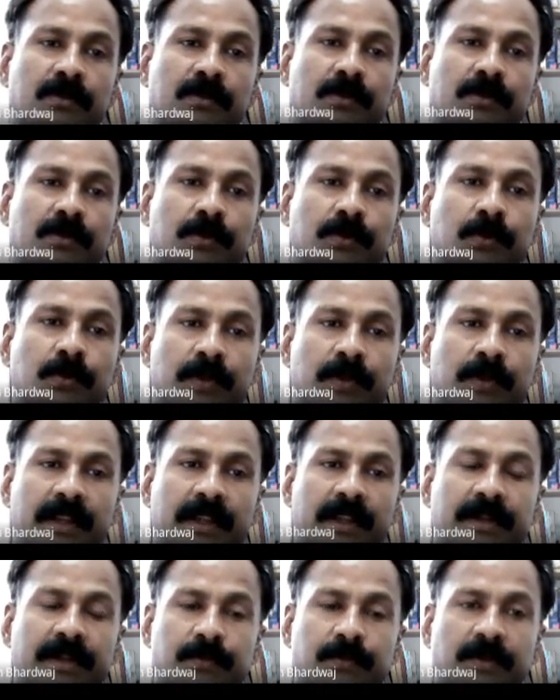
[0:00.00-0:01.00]

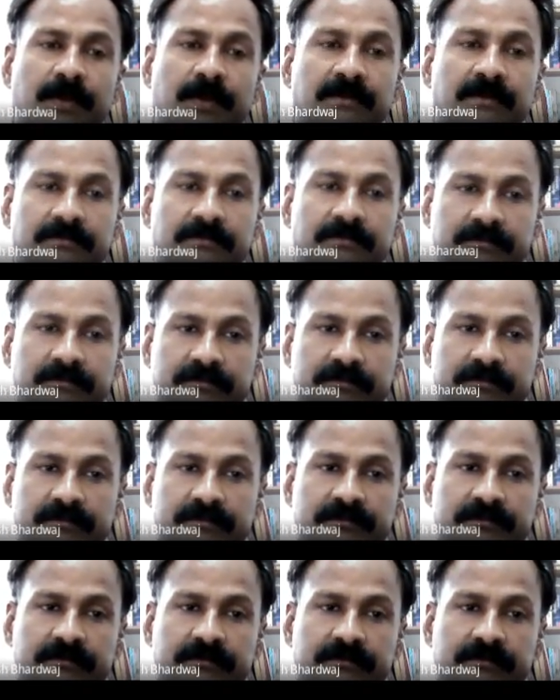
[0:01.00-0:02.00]
281,
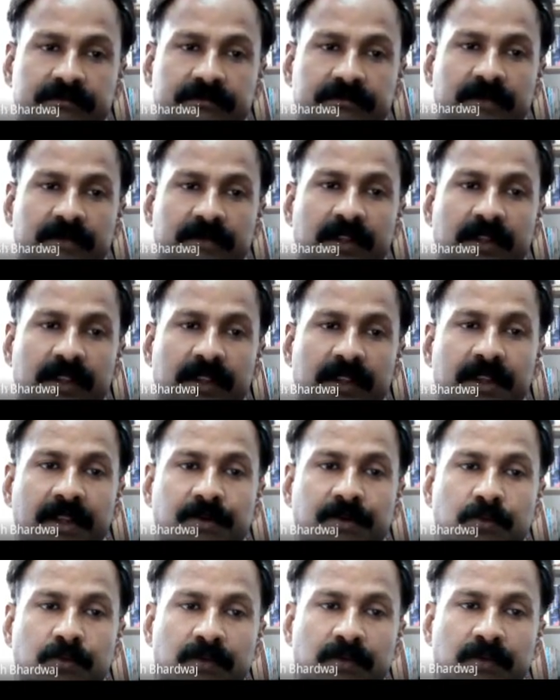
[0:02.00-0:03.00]

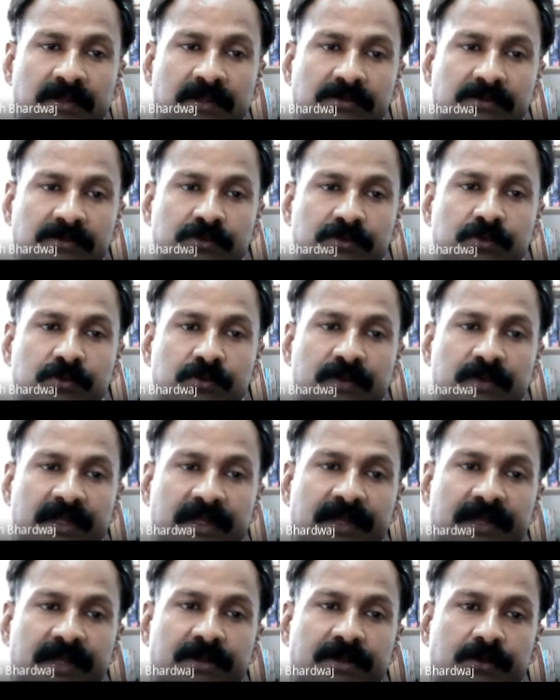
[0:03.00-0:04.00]
821,
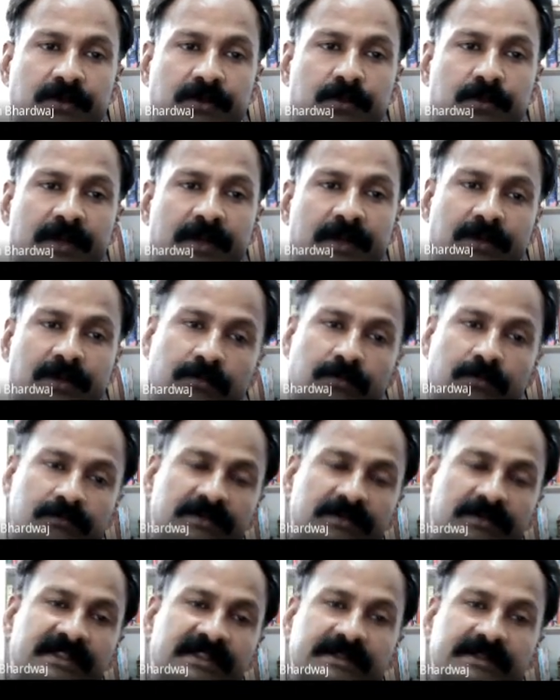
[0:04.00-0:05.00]
218, 282.
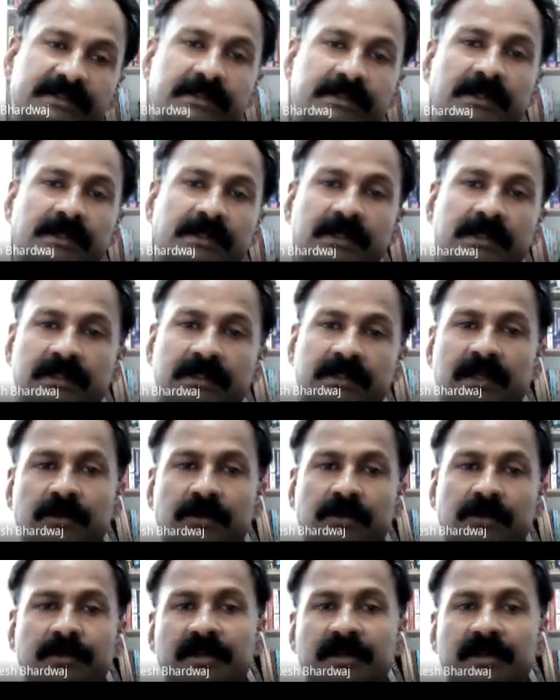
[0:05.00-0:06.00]
Yes, the
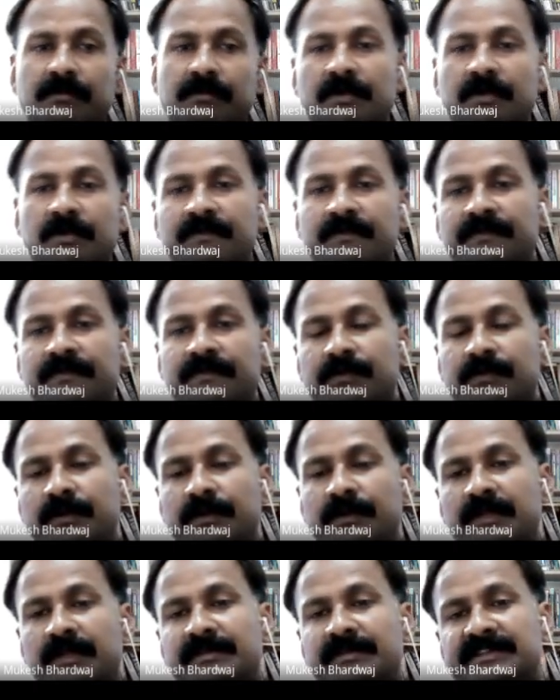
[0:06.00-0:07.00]
atomic number of
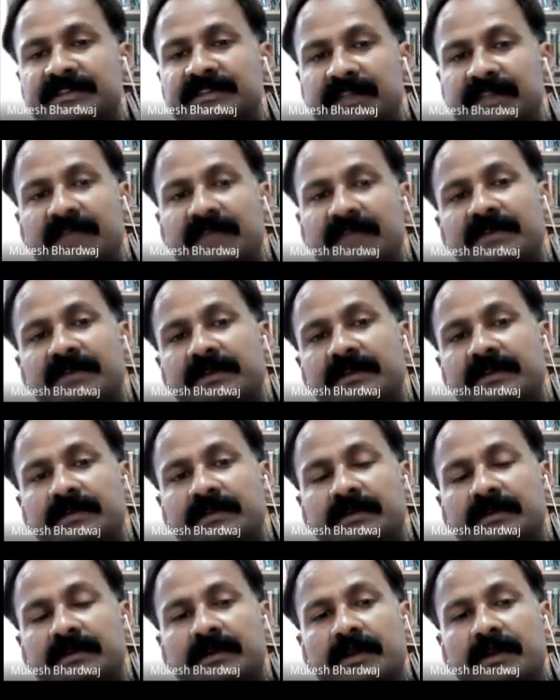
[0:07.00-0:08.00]
sodium is 11,
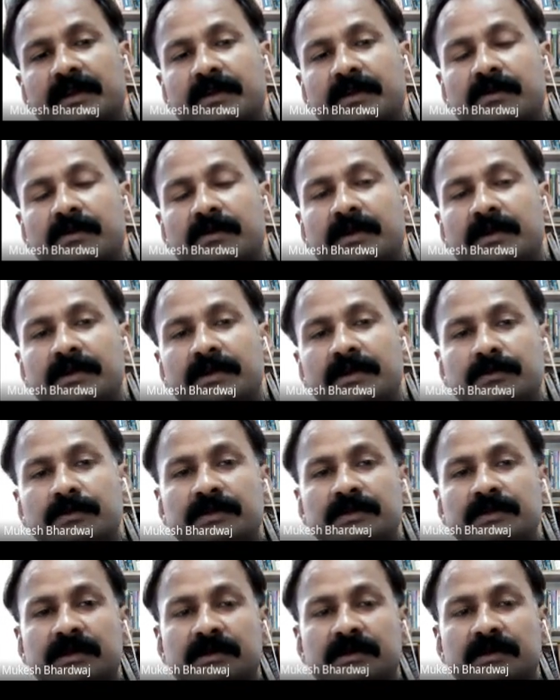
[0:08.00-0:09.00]
and according to
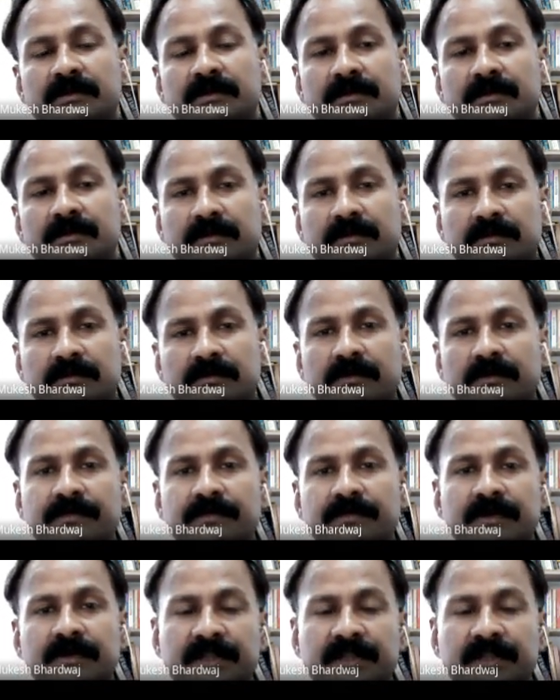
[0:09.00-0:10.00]
the
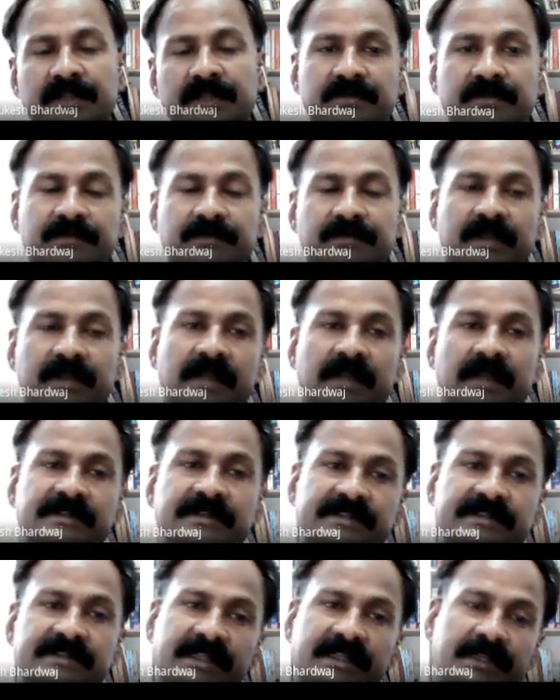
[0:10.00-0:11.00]
configuration we had
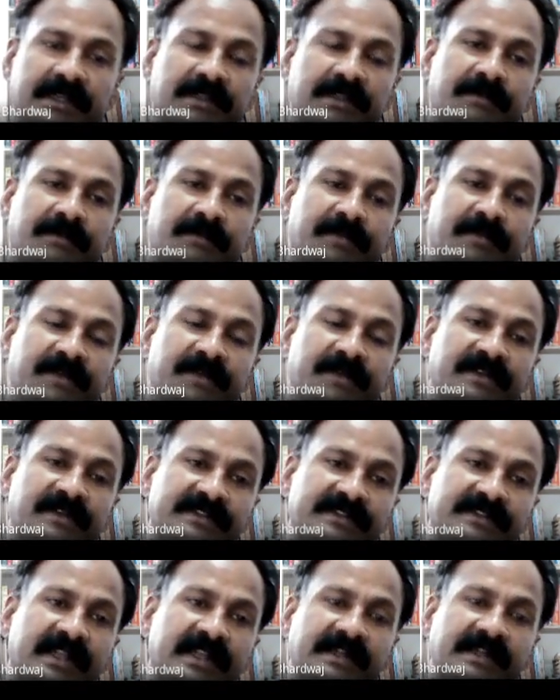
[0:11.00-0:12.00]
seen in the previous
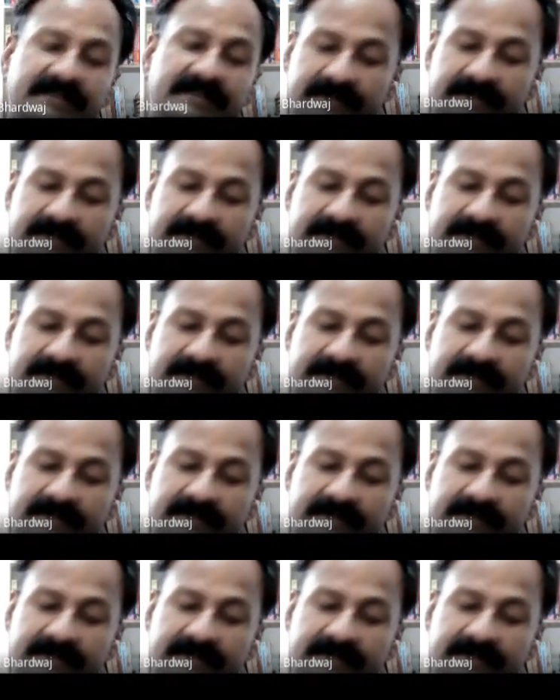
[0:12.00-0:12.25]
slides,